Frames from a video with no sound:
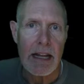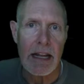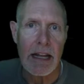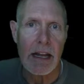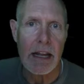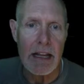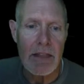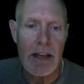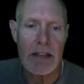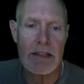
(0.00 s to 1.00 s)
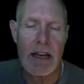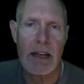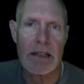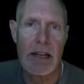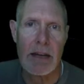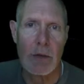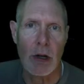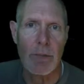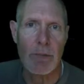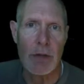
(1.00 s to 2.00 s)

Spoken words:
and in that data table